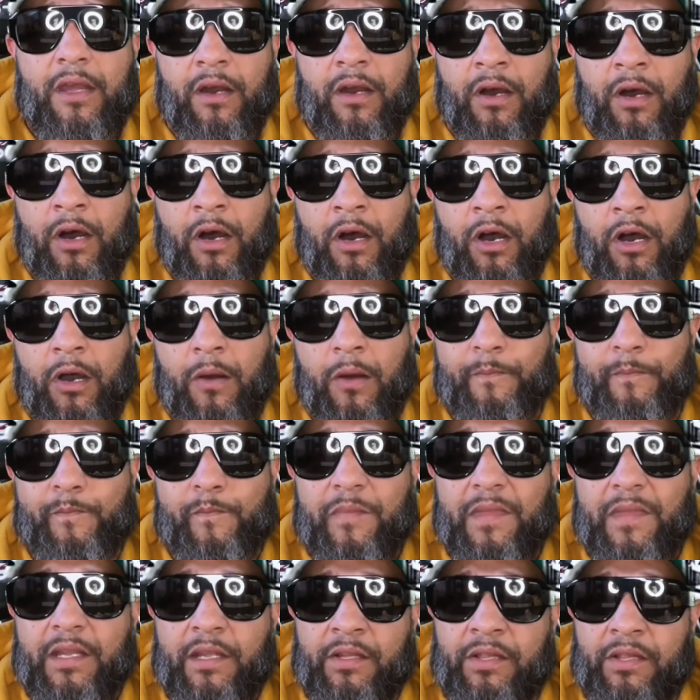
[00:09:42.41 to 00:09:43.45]

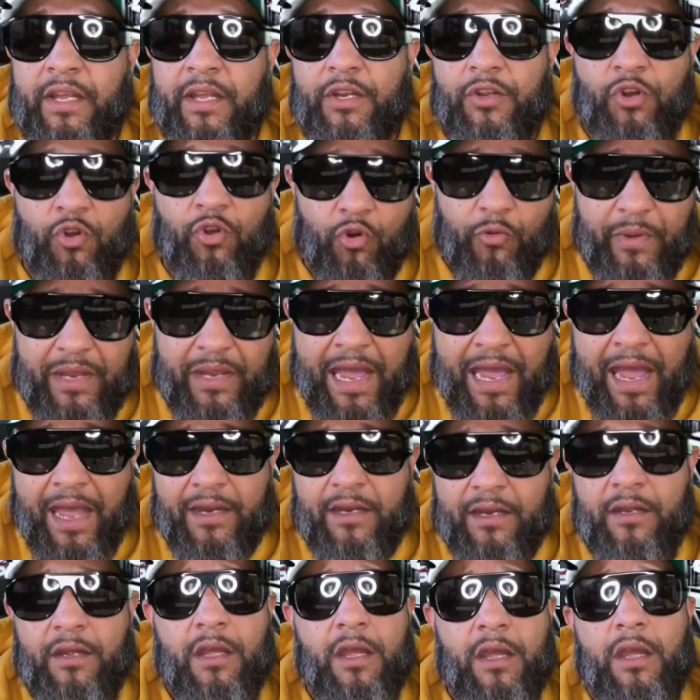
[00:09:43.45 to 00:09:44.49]
Clint
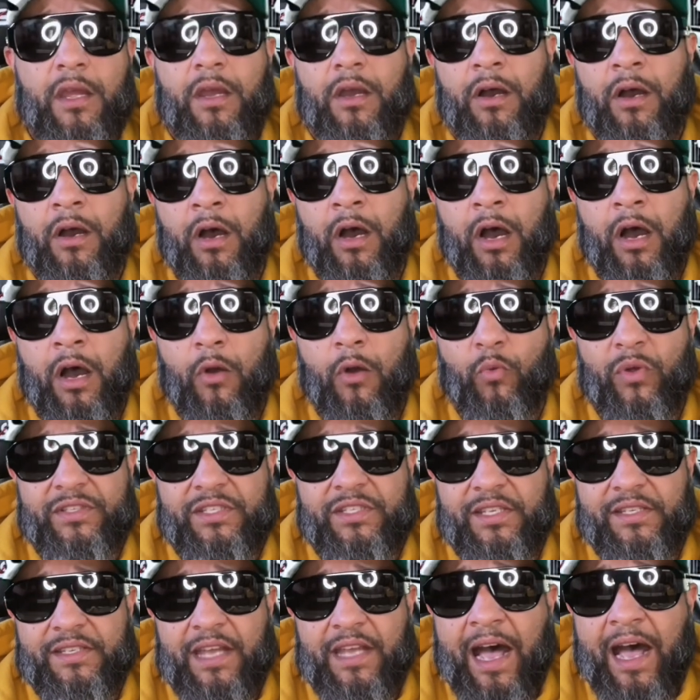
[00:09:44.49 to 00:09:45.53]
Kubiak,
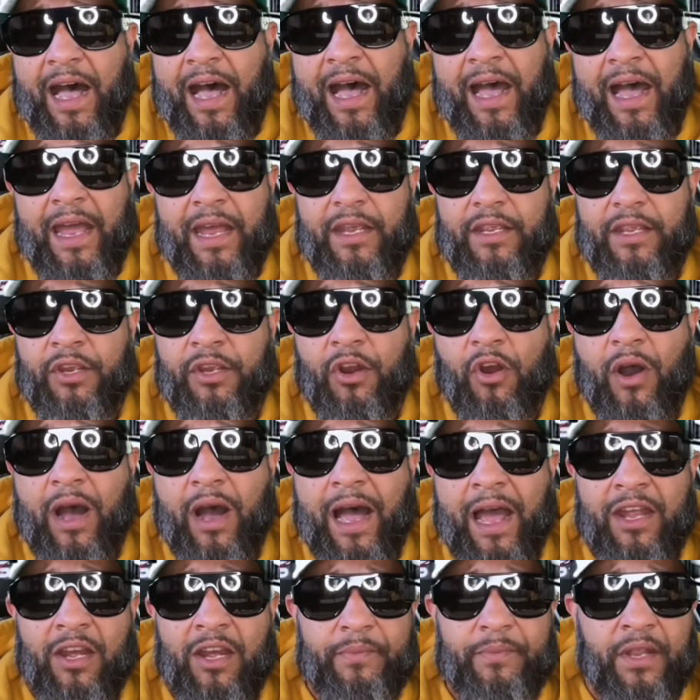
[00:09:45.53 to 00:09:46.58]
which is a high
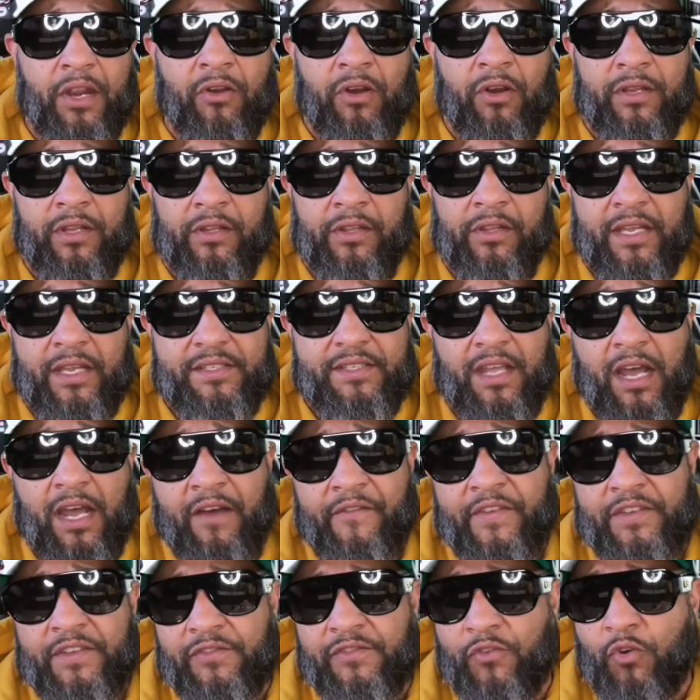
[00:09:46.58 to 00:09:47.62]
up there on the list,
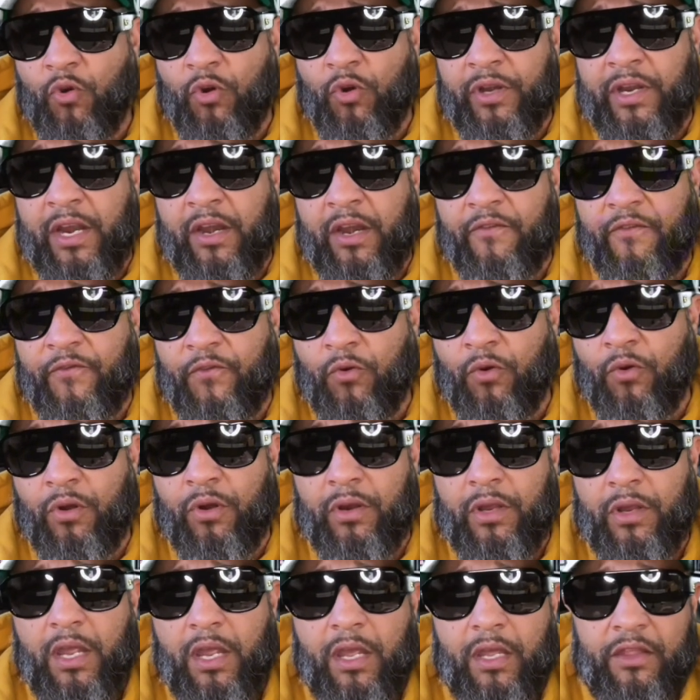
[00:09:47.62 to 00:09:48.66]
offensive coordinator
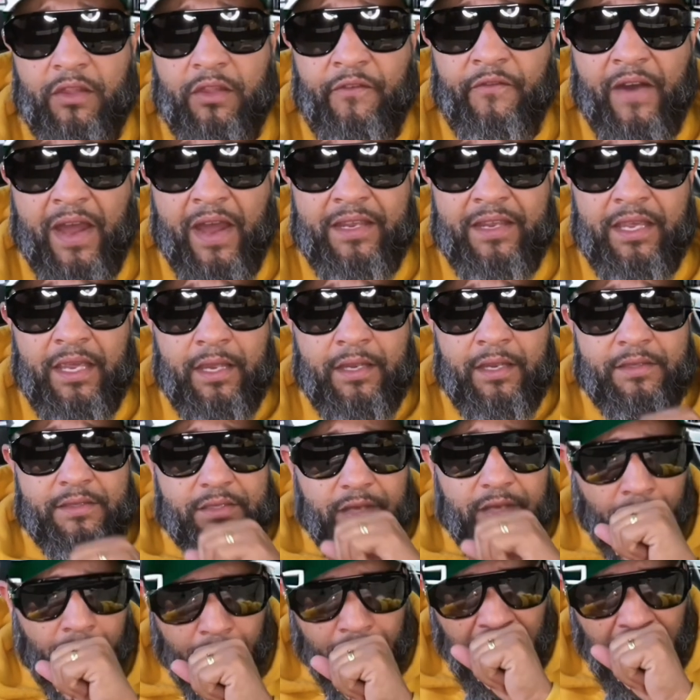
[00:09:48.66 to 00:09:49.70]
for the Vikings.